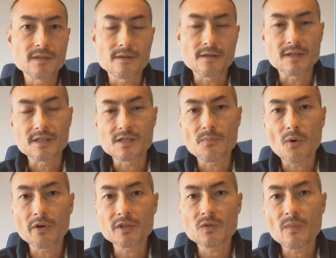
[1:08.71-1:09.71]
the
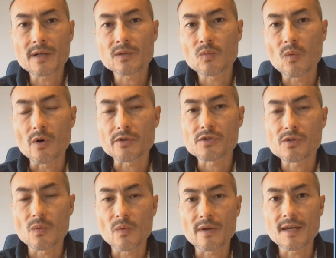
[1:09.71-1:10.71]
disappointment was
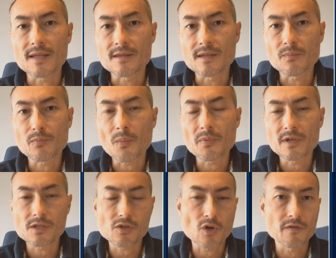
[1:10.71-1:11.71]
within the
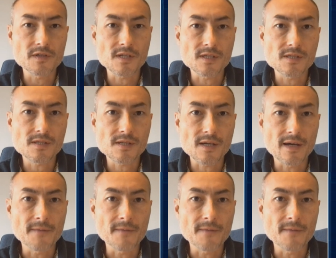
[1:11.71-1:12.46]
property services